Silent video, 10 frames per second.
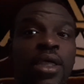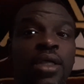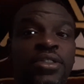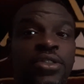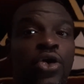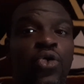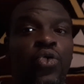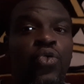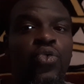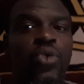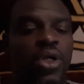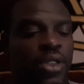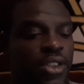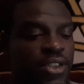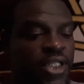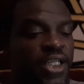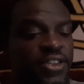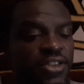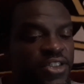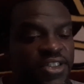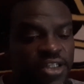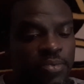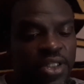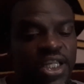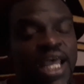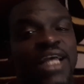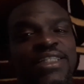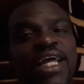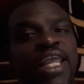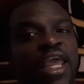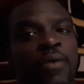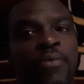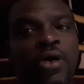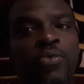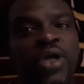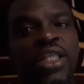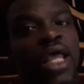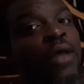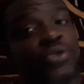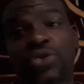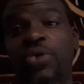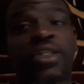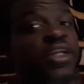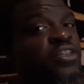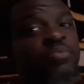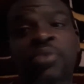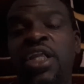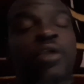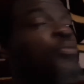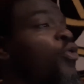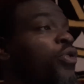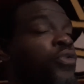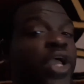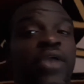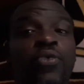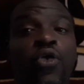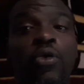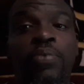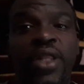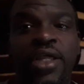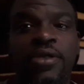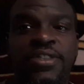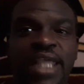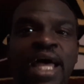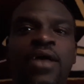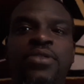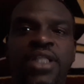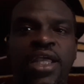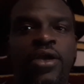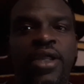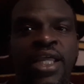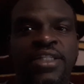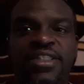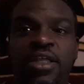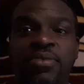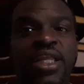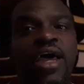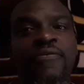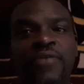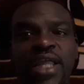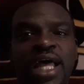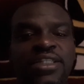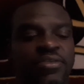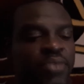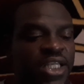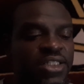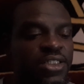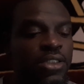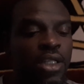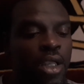So these are just some of the guys I came up with. I'm sure there's many more great role players out there, and some that I forgot to mention.